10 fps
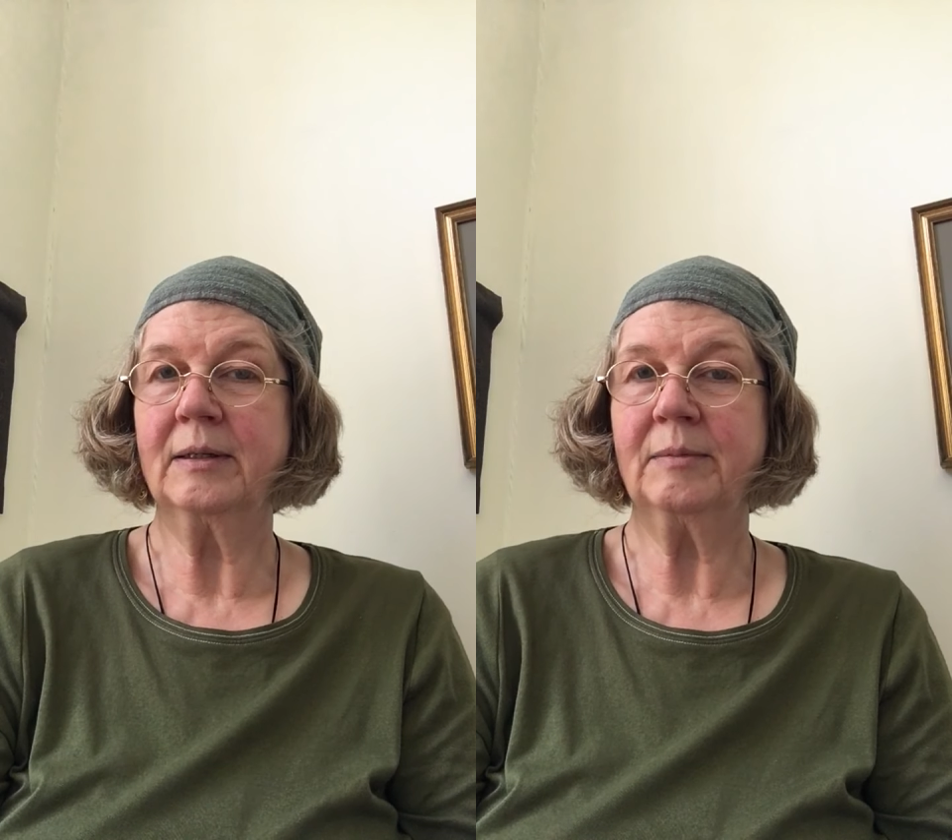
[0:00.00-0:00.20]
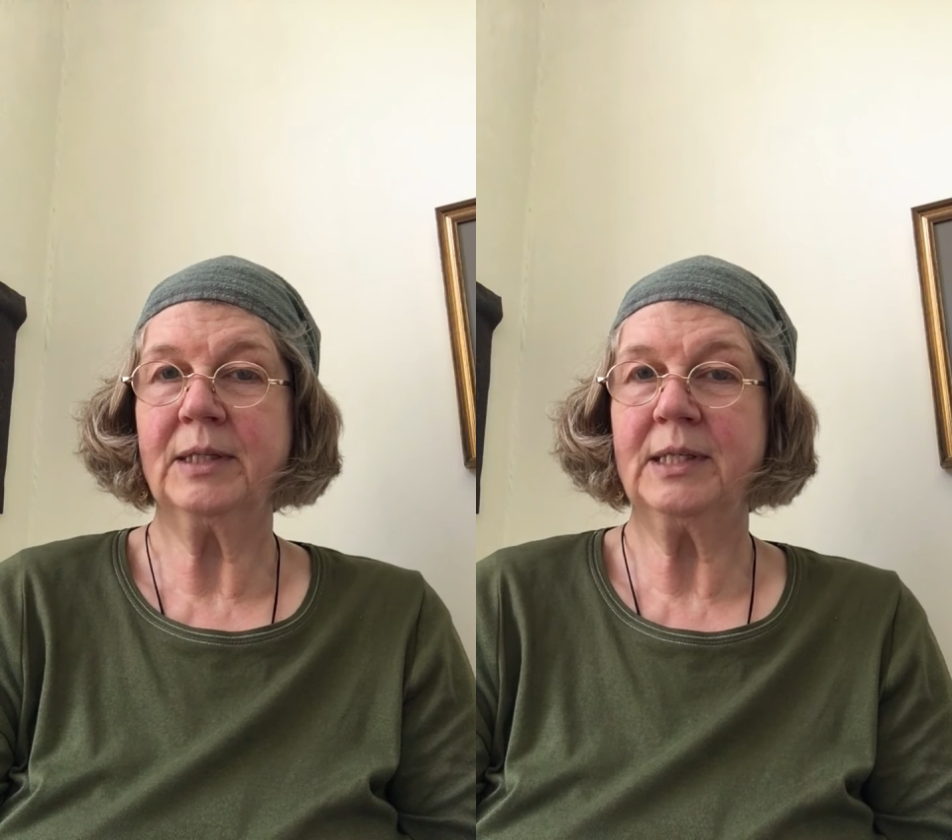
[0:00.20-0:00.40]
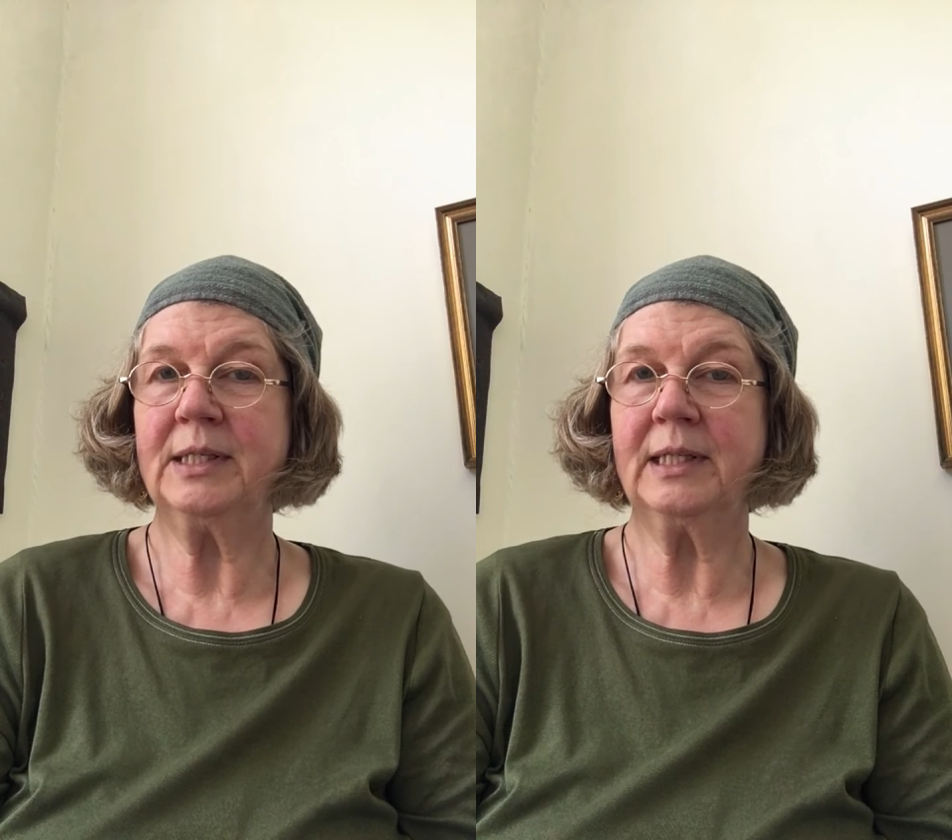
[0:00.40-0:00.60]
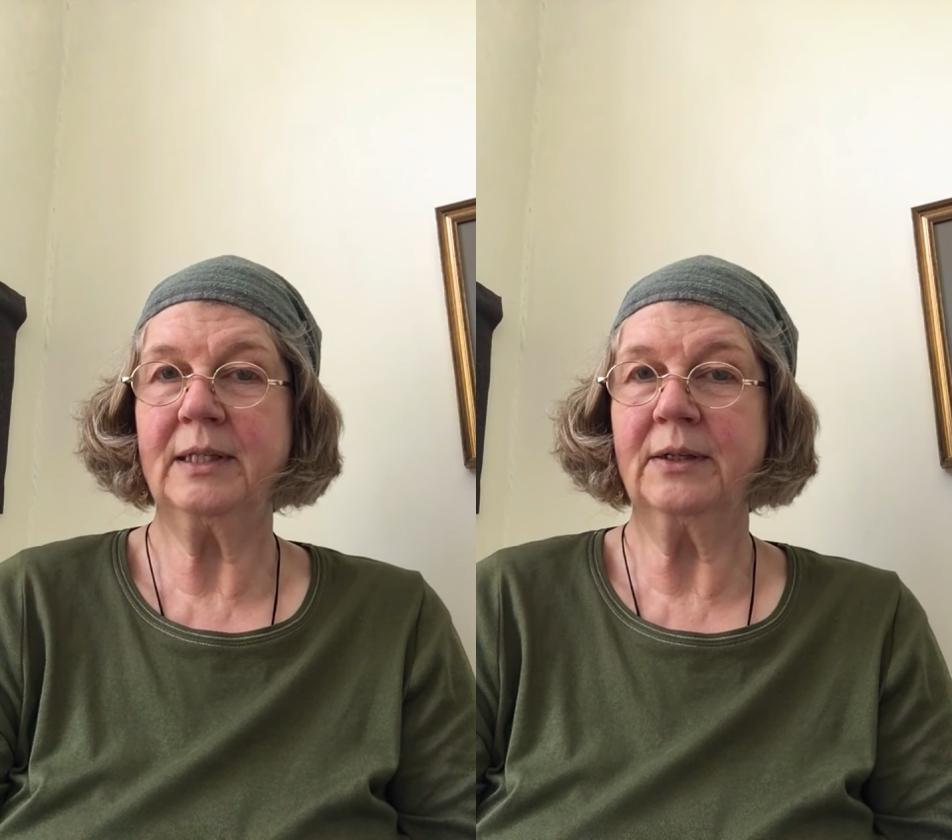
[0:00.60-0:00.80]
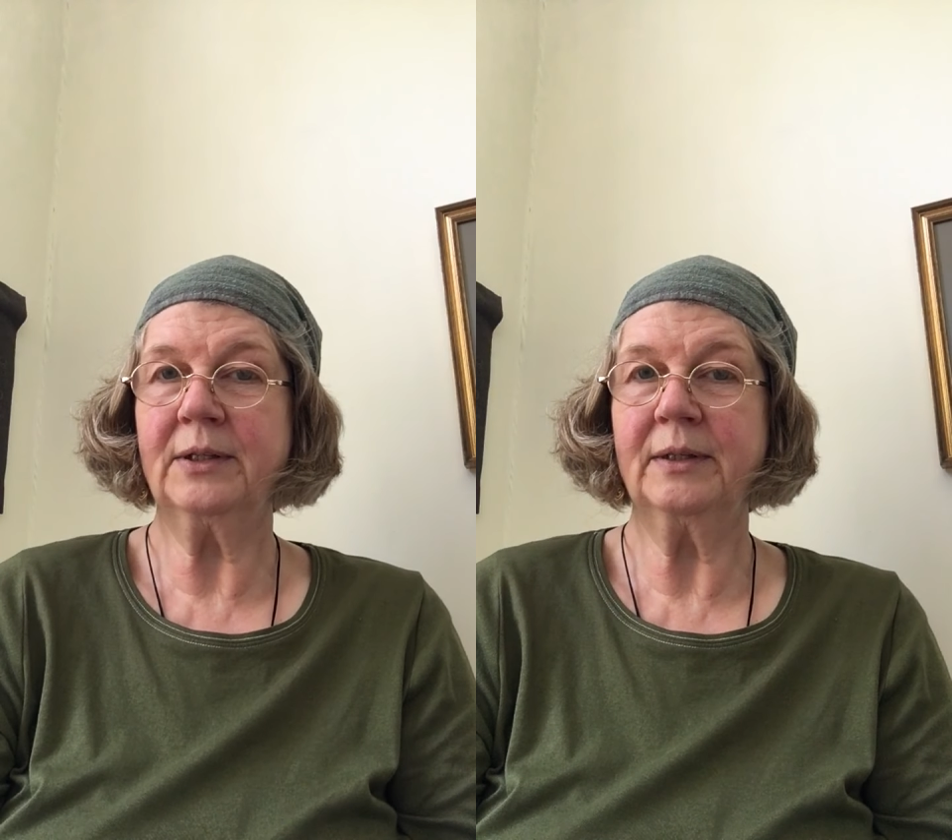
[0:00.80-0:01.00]
but he said
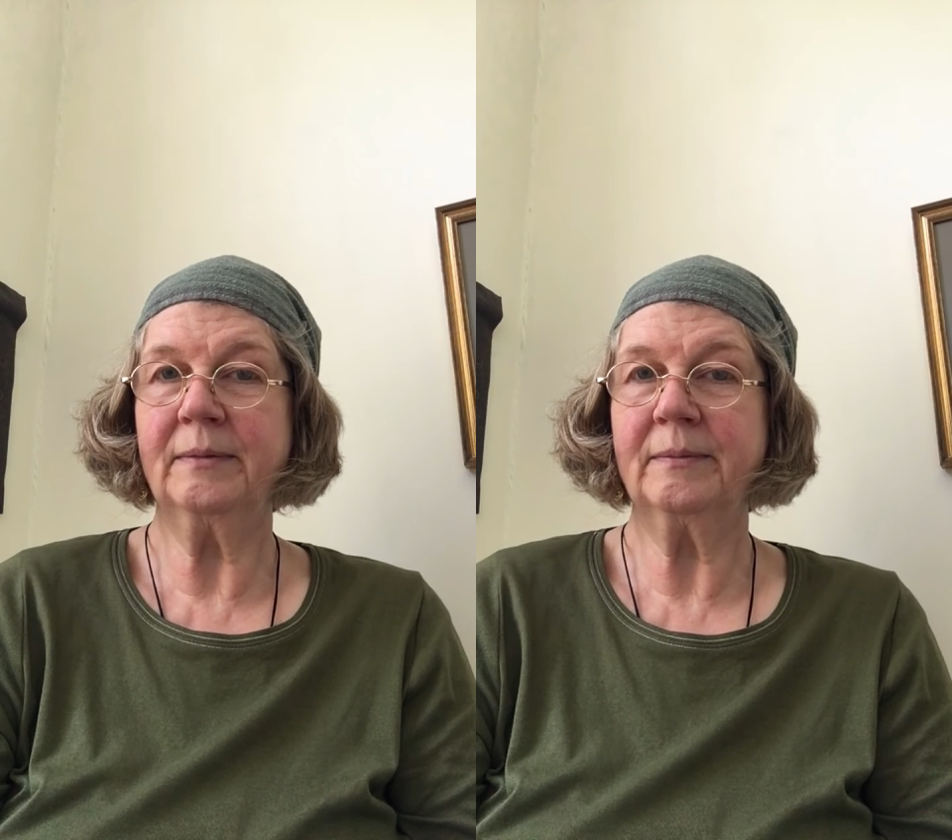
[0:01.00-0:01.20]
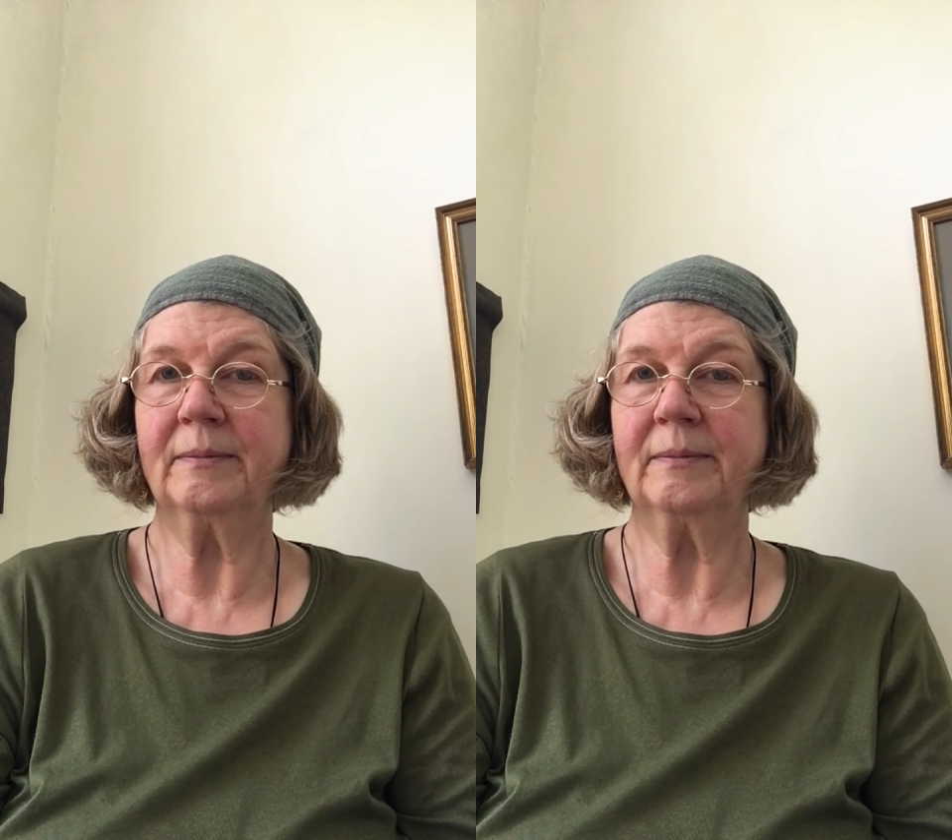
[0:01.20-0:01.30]
nothing.